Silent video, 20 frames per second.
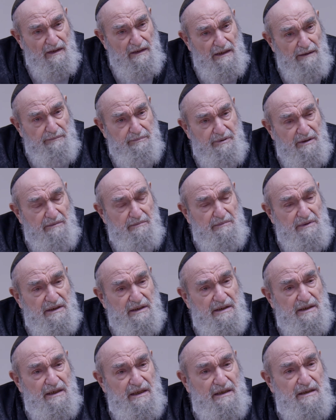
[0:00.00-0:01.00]
They put him into
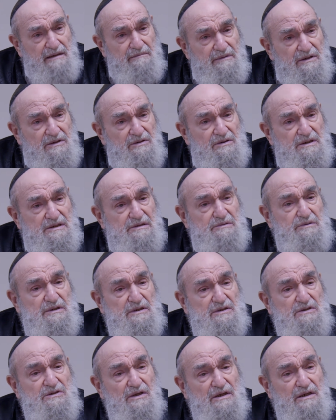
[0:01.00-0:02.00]
Chayram because he
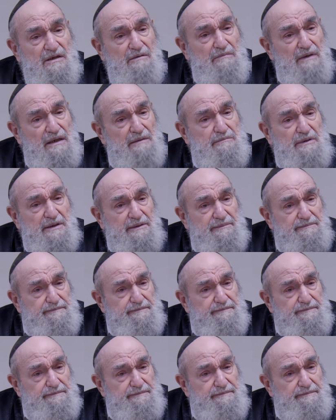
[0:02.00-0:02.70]
was a Zokim Mamre